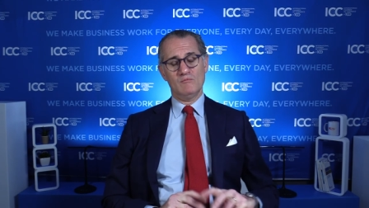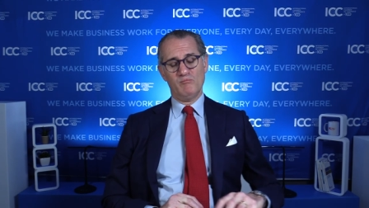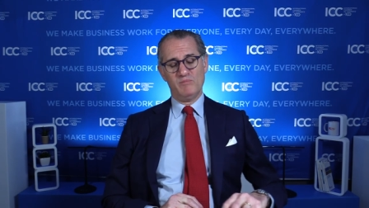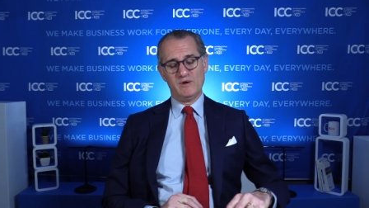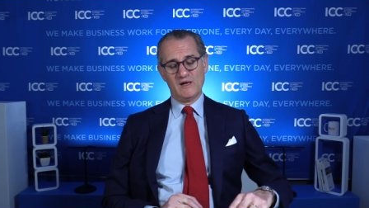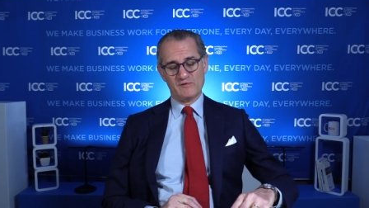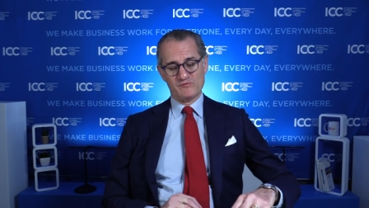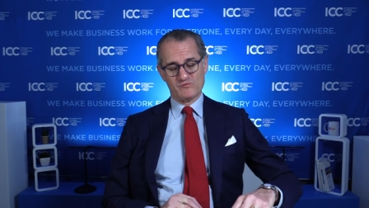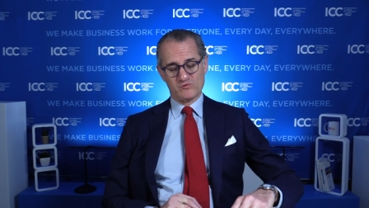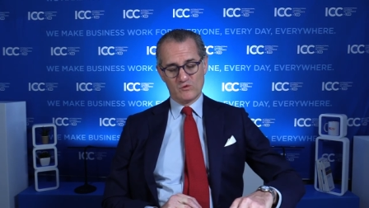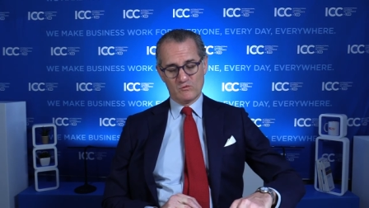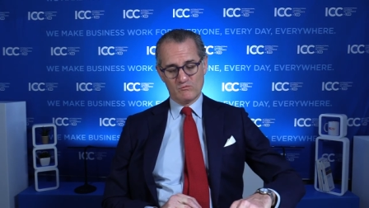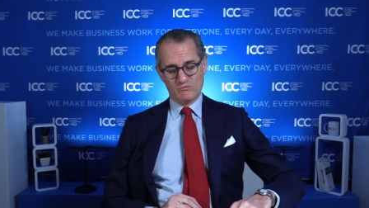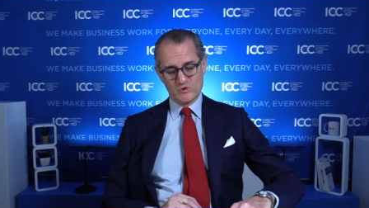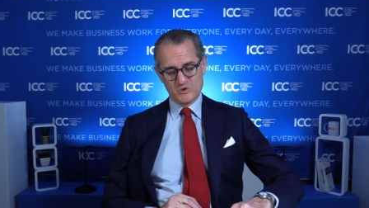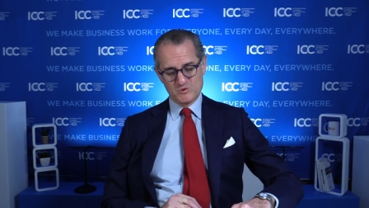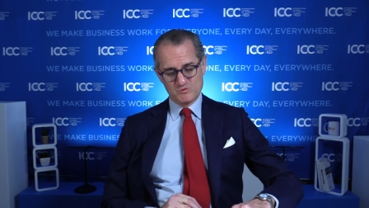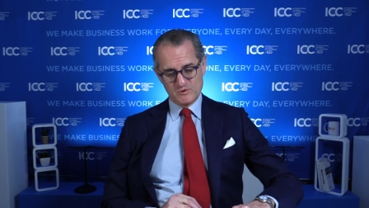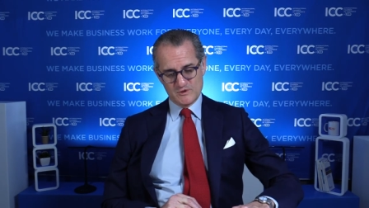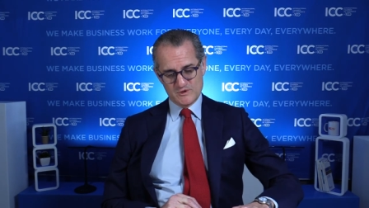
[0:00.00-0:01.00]
platform
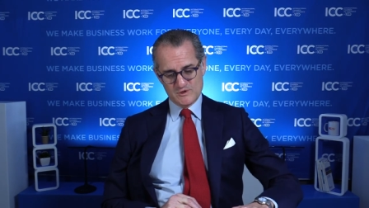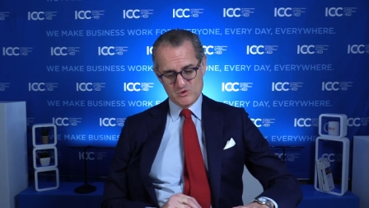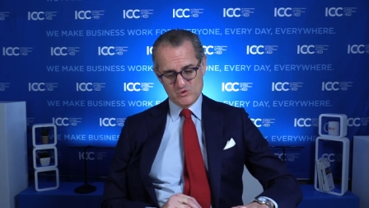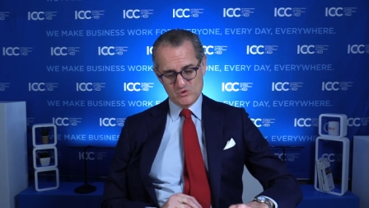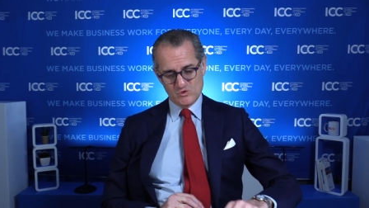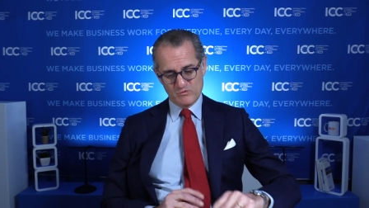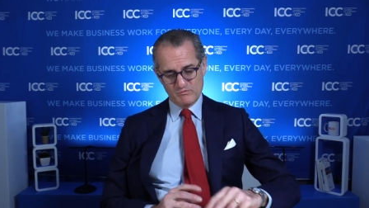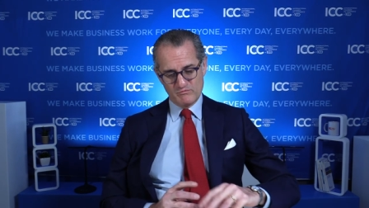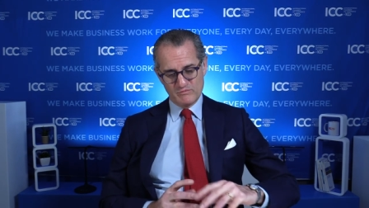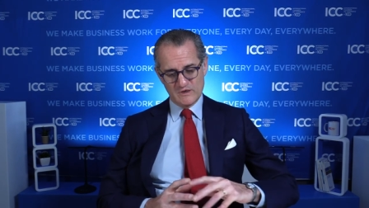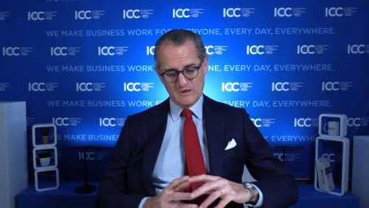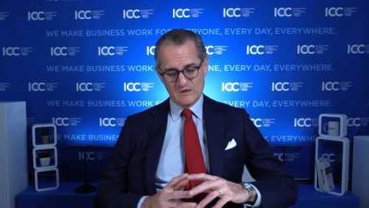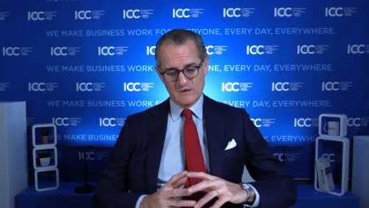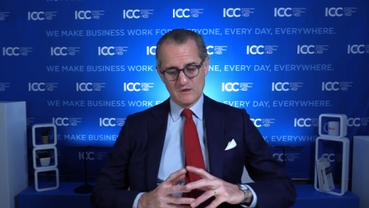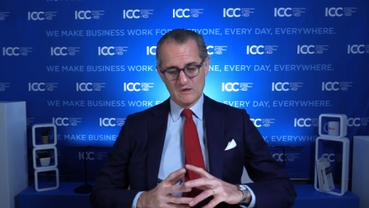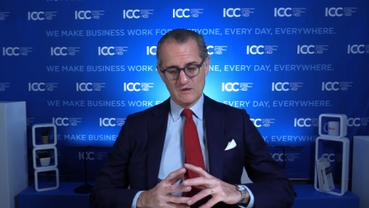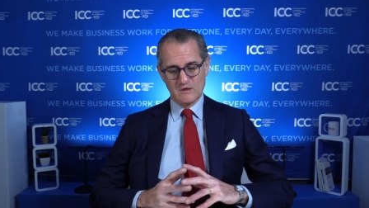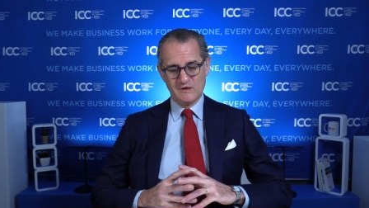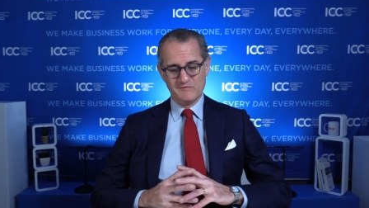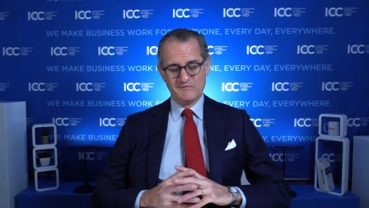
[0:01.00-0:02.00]
which will soon be
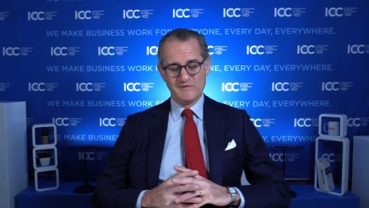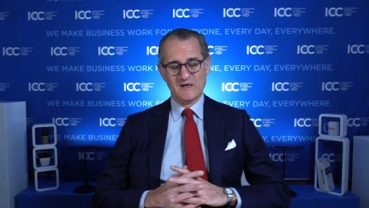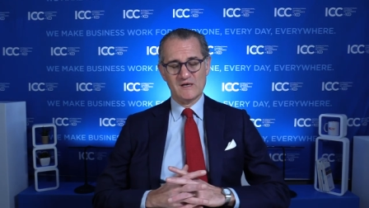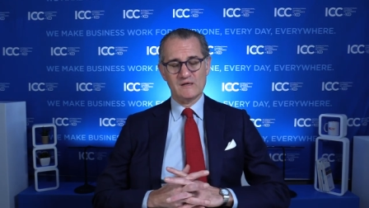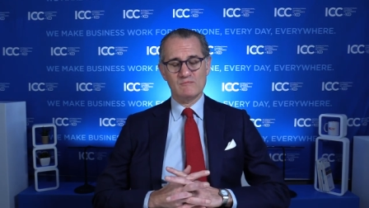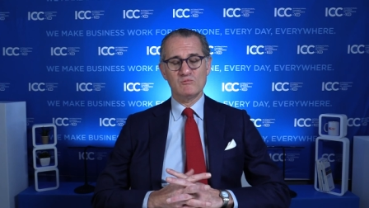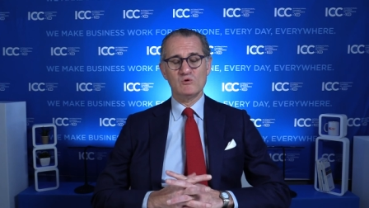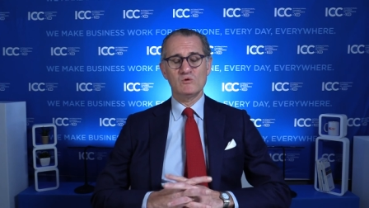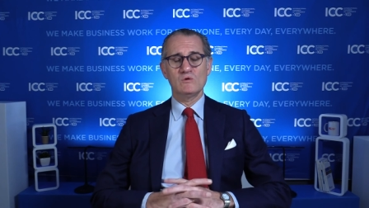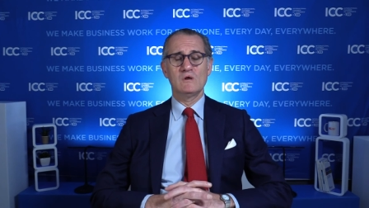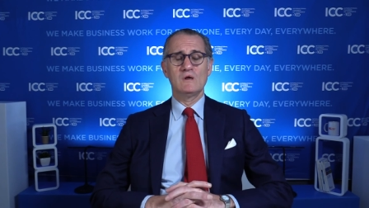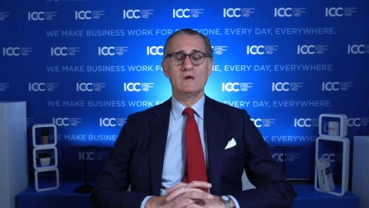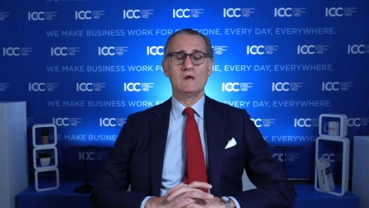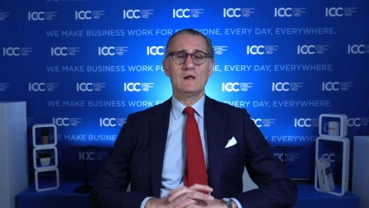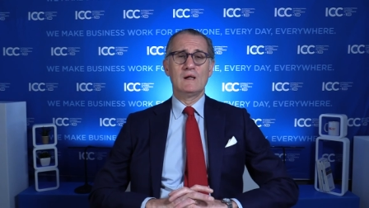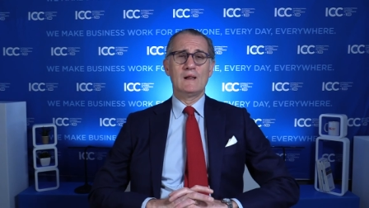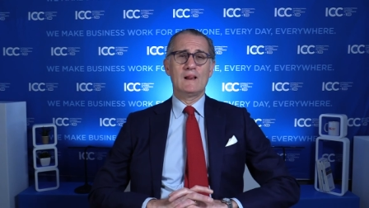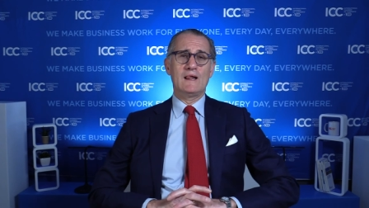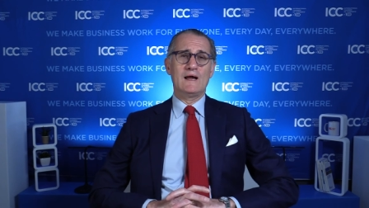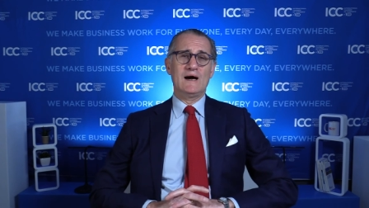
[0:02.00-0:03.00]
available.
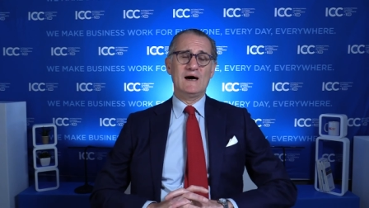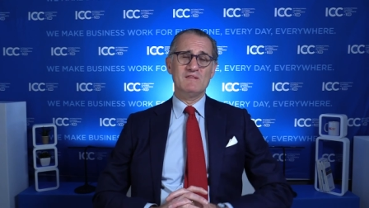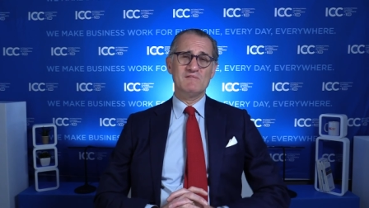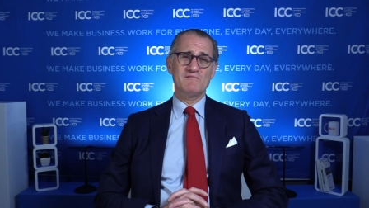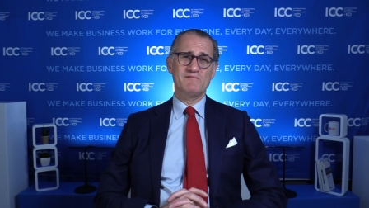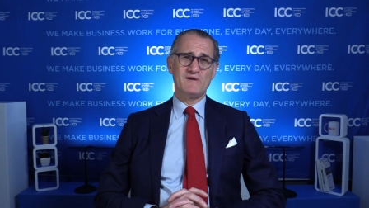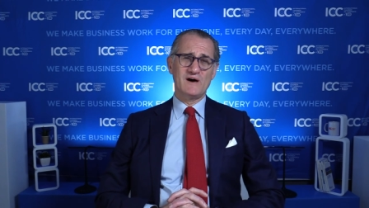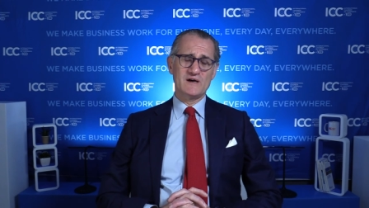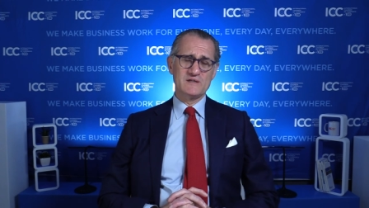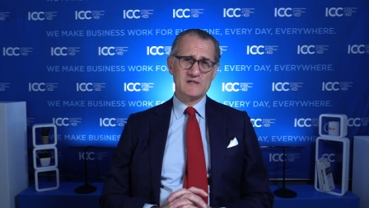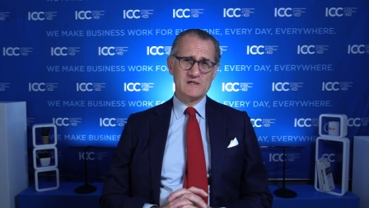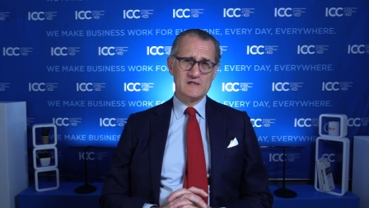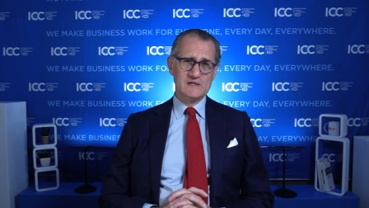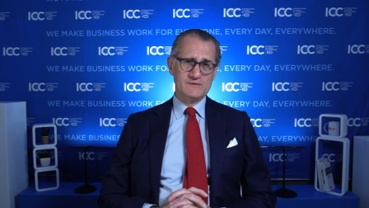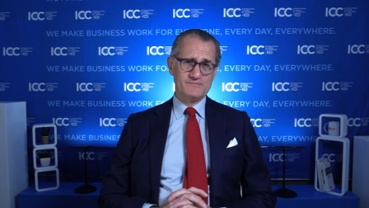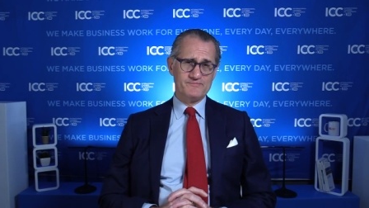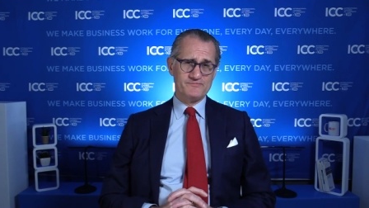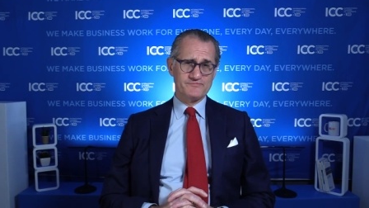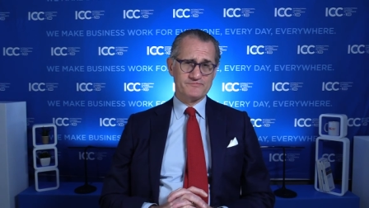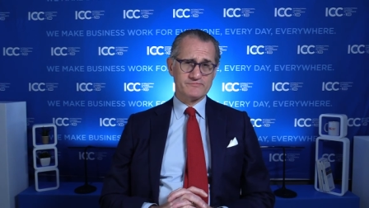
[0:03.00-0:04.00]
And finally,